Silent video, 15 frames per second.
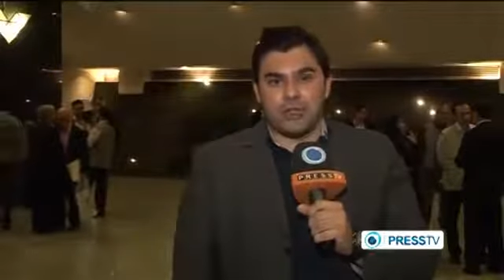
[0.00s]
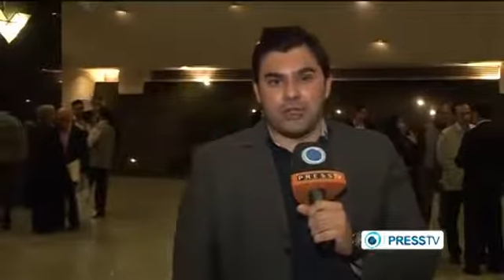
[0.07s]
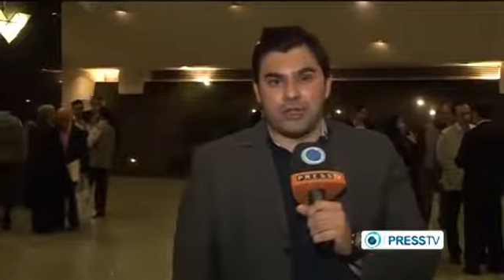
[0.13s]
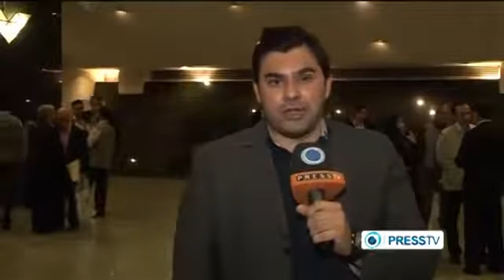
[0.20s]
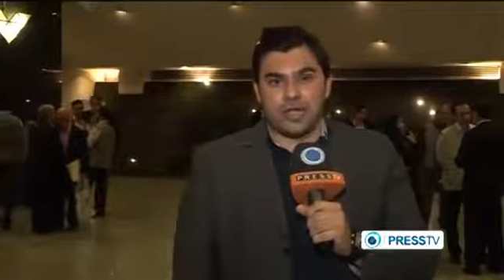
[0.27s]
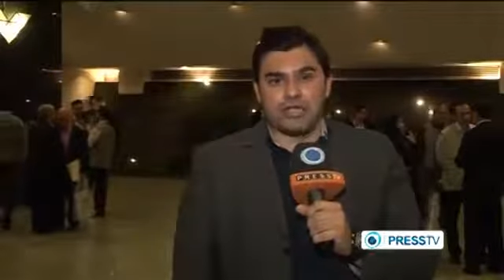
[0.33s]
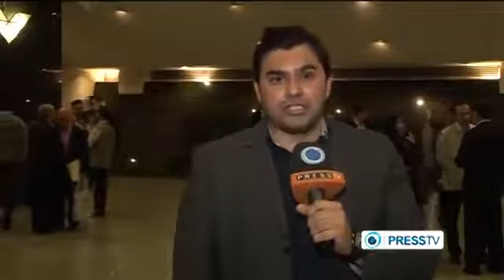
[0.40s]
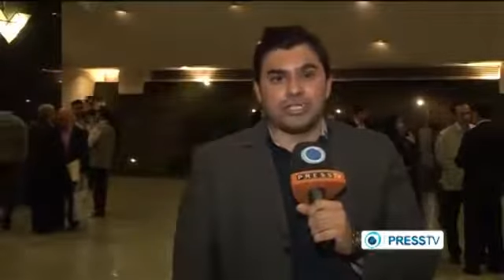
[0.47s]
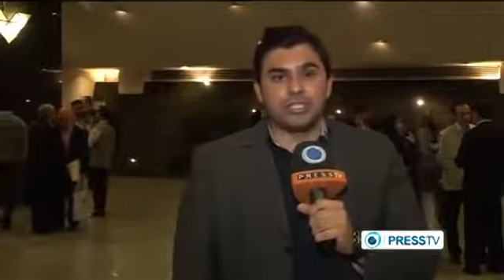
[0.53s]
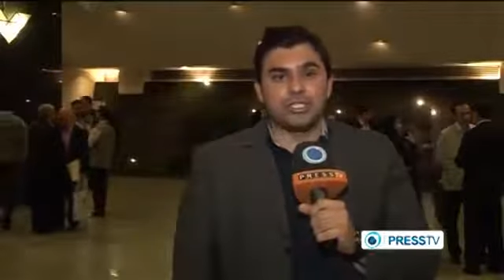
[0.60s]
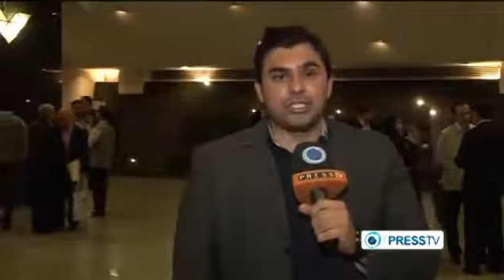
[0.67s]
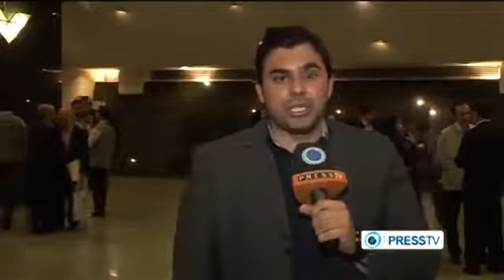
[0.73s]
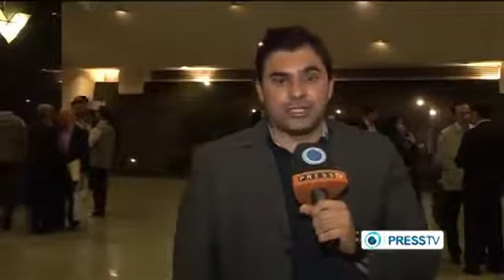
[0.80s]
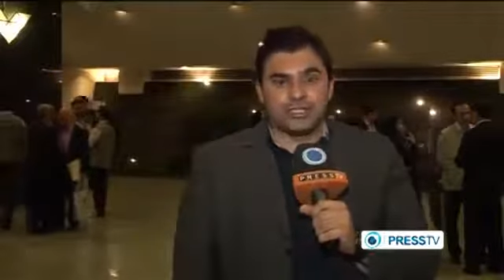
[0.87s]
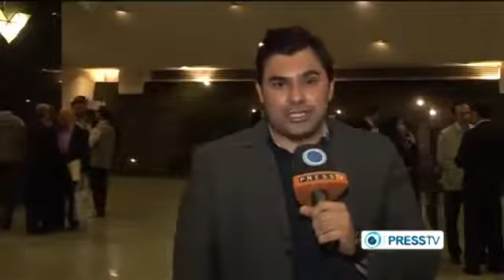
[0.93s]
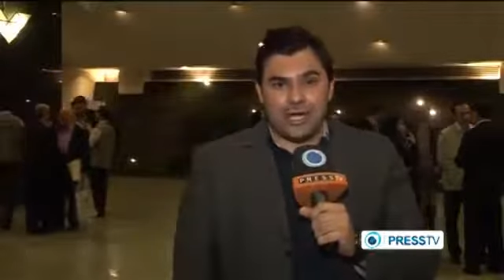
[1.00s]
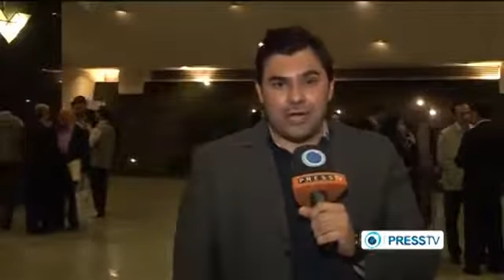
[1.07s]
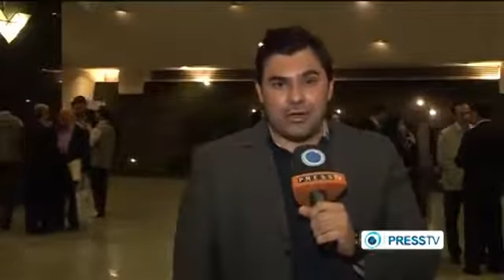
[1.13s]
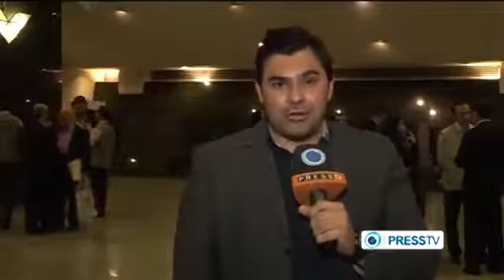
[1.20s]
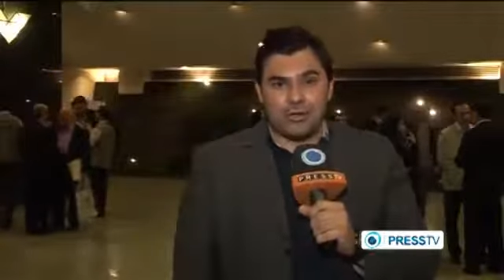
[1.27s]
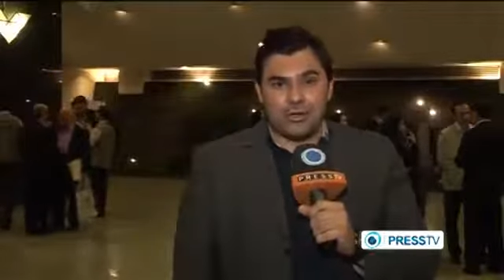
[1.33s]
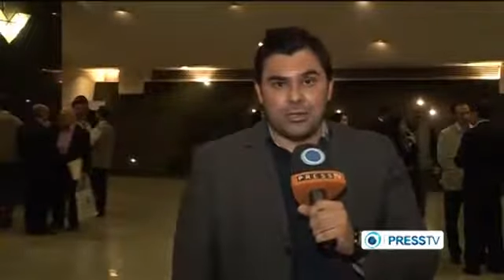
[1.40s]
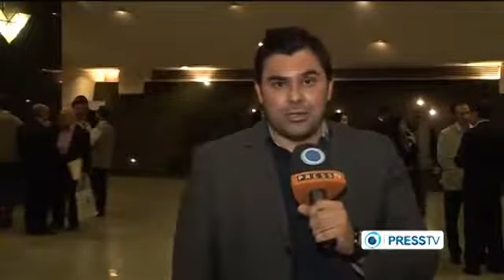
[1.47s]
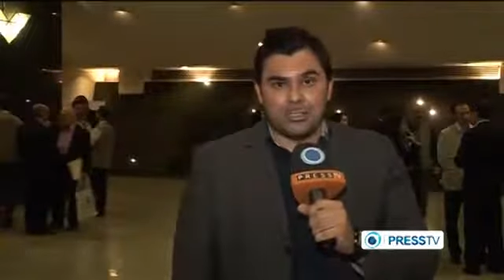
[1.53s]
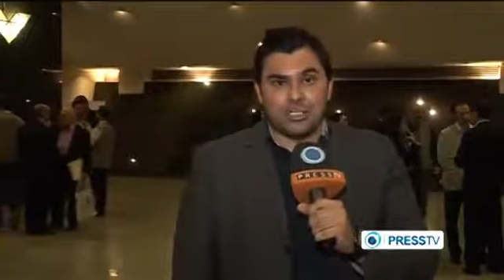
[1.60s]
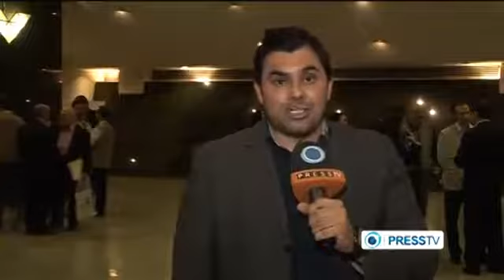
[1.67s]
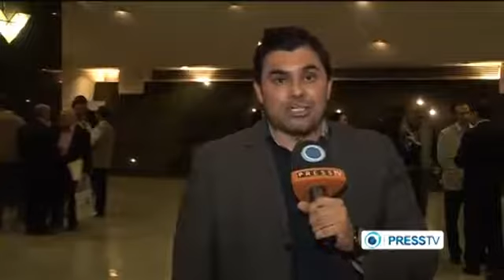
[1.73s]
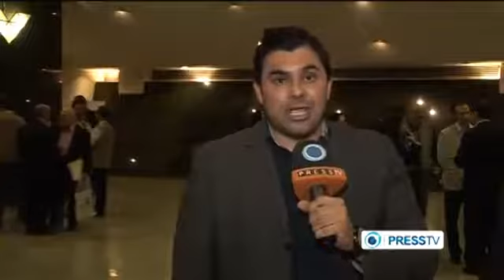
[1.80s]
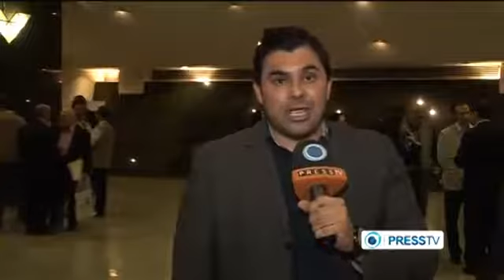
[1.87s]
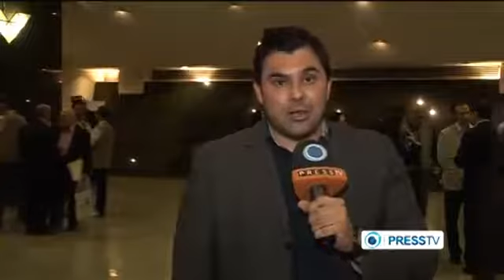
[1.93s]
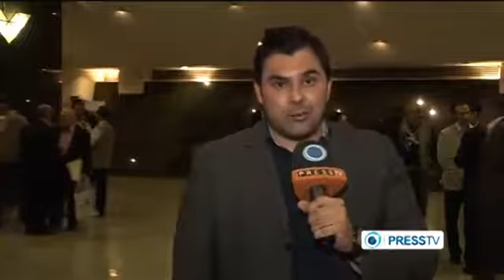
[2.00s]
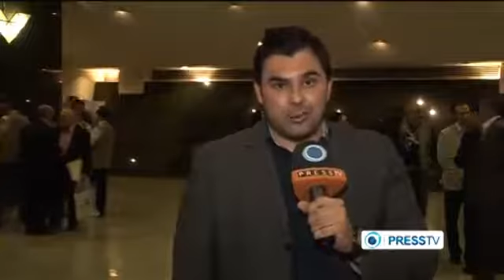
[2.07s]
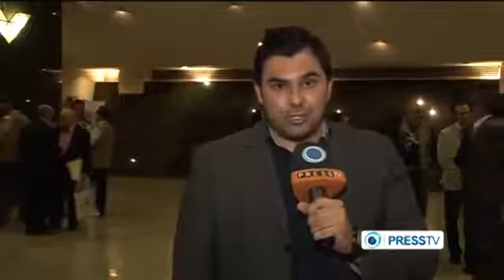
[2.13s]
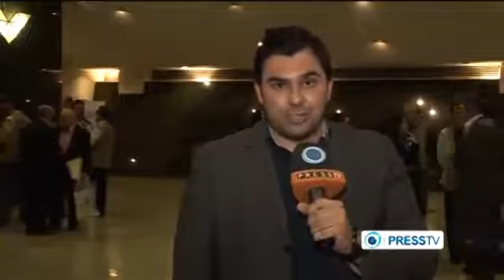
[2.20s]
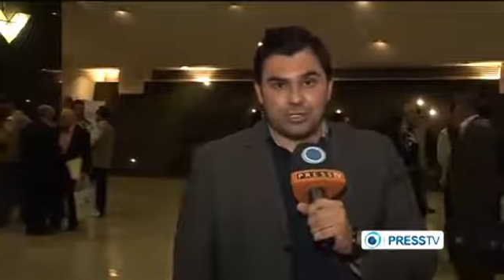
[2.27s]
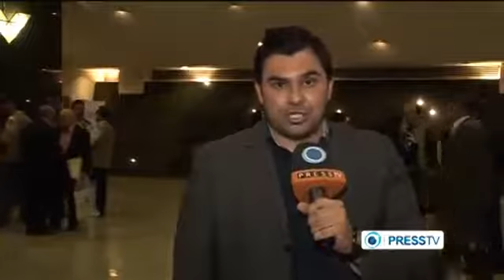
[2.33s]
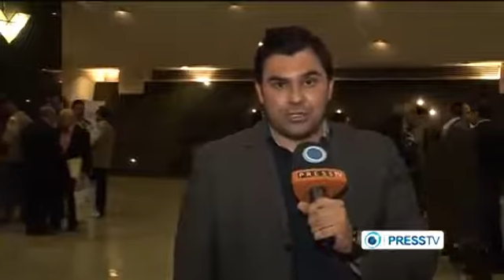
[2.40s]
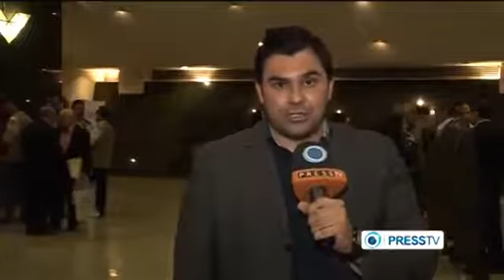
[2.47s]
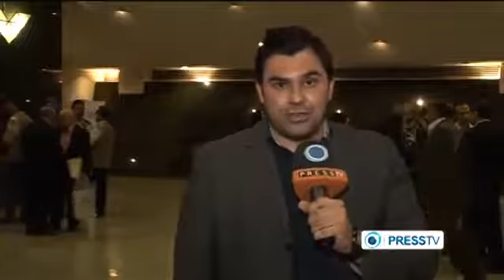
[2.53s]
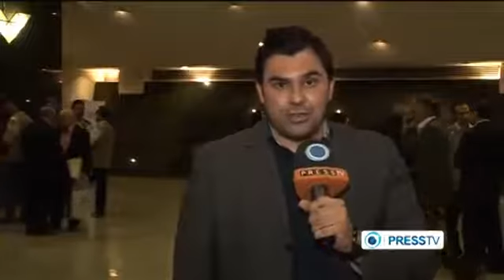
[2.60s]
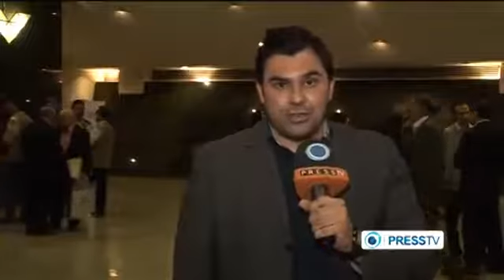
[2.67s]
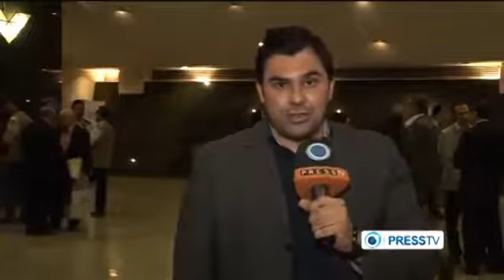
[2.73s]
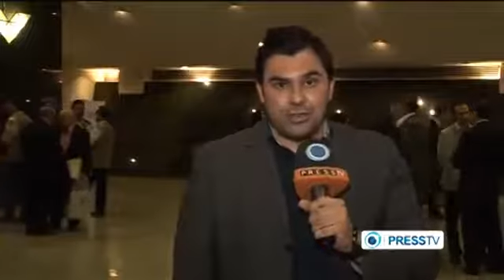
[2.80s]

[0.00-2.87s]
government has to shut down due to air pollution,